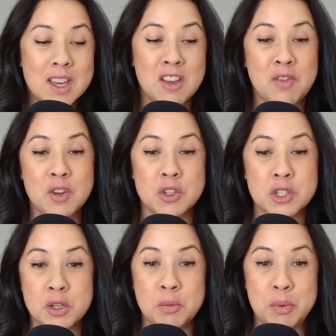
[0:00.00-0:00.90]
If you're
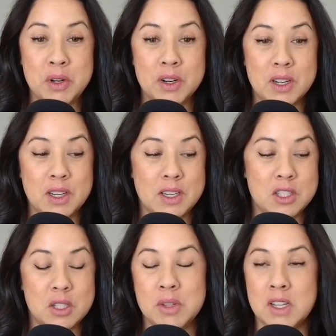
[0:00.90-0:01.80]
super
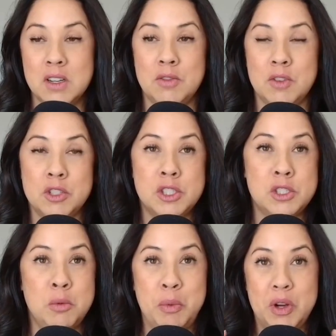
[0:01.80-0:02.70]
intuitive or
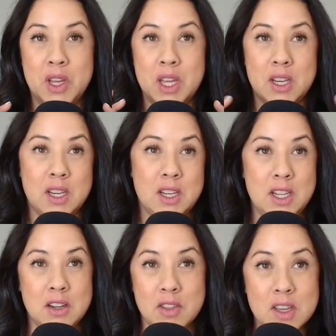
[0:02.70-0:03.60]
super can
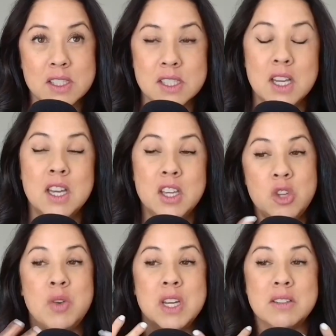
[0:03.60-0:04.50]
hear this,
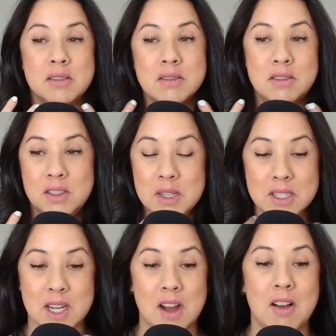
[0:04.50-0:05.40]
you can
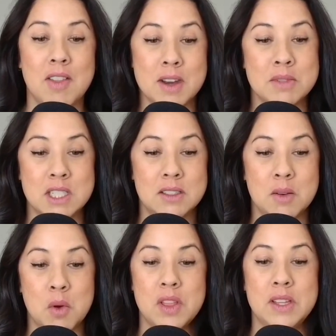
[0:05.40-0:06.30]
tell that I'm
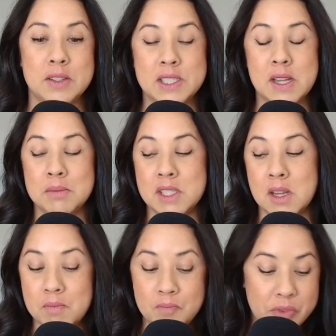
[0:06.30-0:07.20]
dealing with a little something
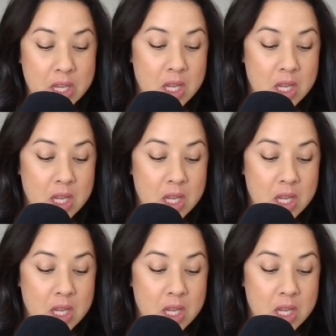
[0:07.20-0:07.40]
something.